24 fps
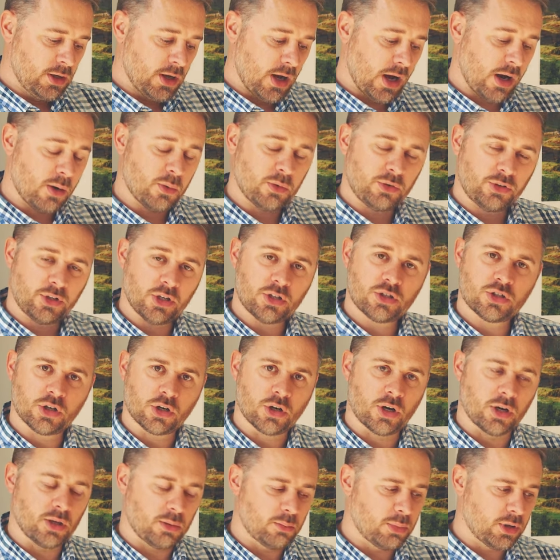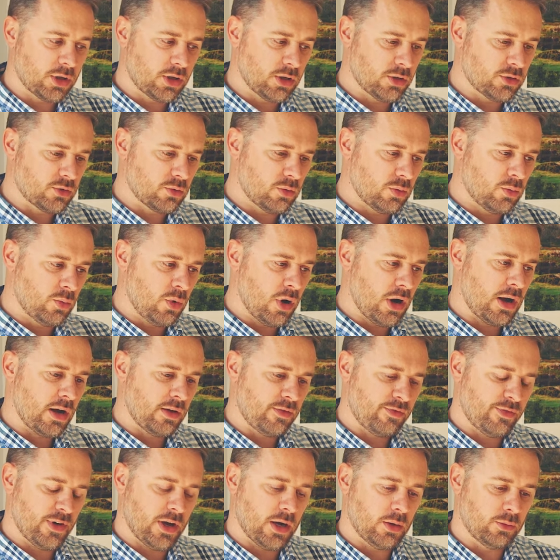I would disagree, because what I
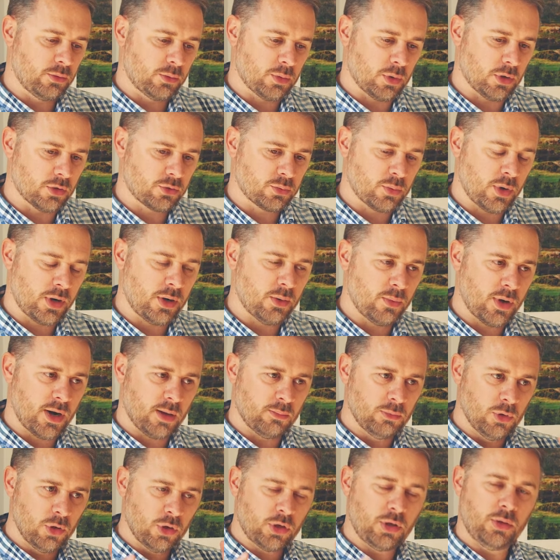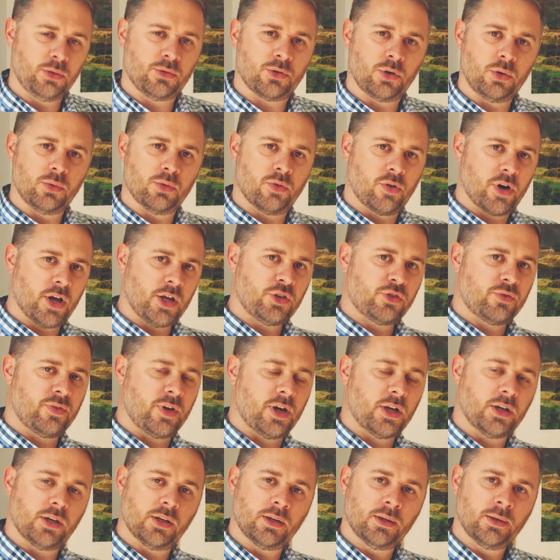found was when I'm looking through the
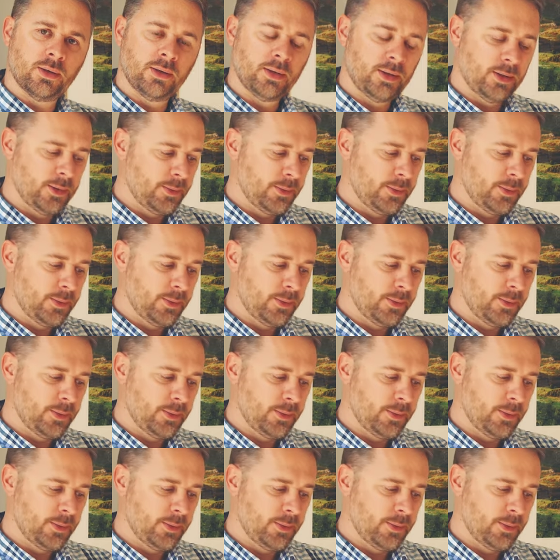rangefinder,